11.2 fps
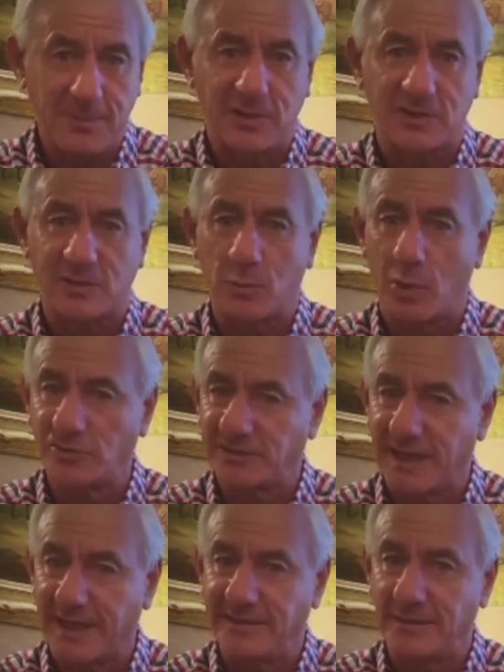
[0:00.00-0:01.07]
because at one
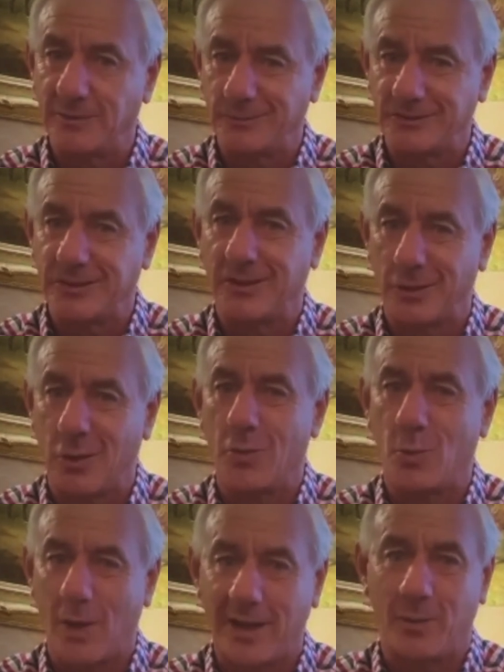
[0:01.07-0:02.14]
stage it was a
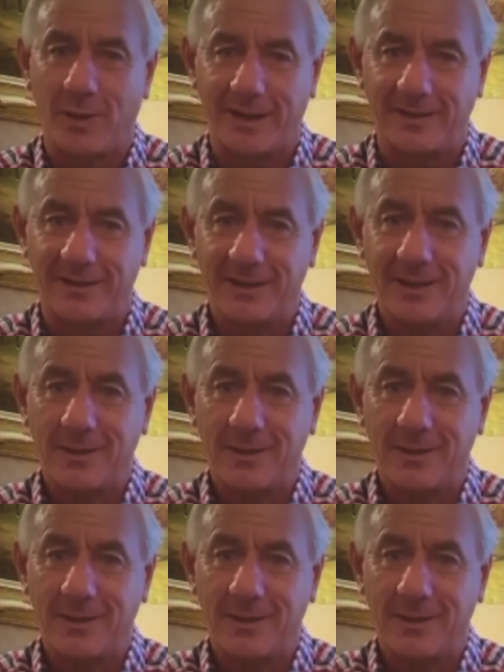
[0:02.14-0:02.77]
long way away,